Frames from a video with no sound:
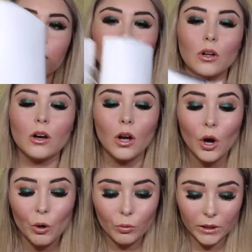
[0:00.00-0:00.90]
and they look
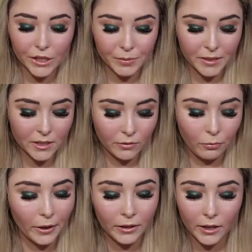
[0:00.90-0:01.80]
really
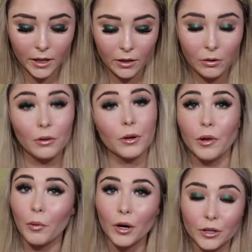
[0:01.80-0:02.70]
expensive when they
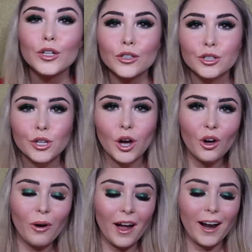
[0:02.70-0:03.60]
really weren't.
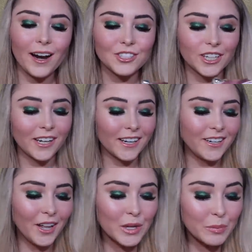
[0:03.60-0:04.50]
So I actually got
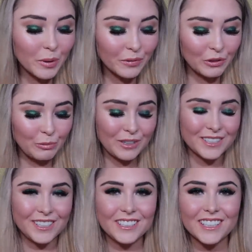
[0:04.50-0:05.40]
another perfume
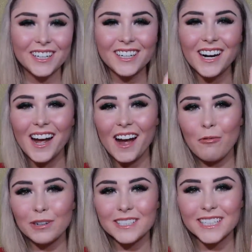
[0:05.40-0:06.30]
this year.
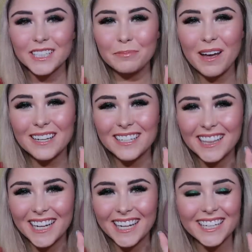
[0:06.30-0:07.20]
I wasn't
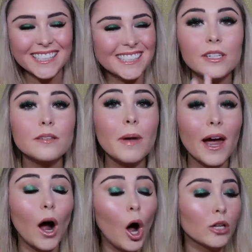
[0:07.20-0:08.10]
expecting this. This is
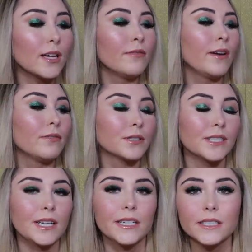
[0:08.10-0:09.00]
my all-time favorite
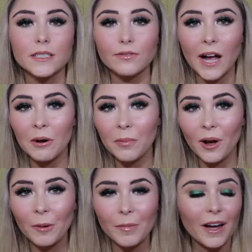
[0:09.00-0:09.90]
scent. It's the
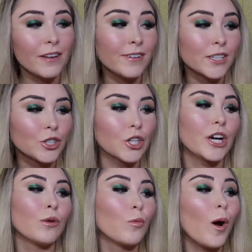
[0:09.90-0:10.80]
Flowerbomb by Victor
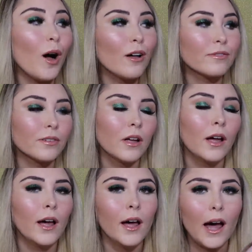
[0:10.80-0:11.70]
and Rolf.
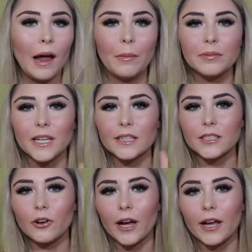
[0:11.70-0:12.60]
I'm
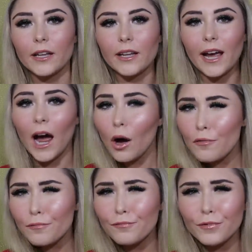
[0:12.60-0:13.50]
obsessed. Okay, and like,
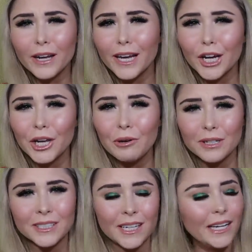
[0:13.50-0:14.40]
how freaking cute
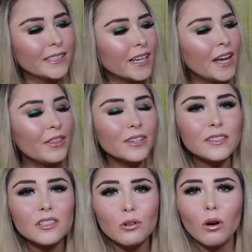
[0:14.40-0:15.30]
is this?
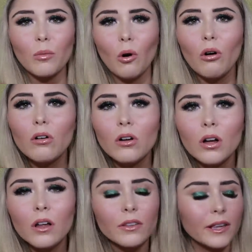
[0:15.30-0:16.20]
This is adorable.
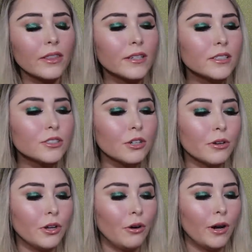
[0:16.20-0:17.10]
Like, this is so
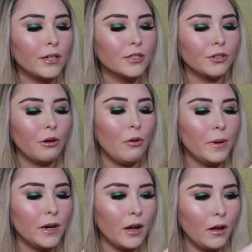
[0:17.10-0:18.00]
cute. And so you
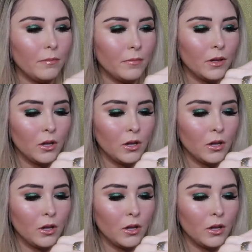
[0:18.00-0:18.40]
open it up,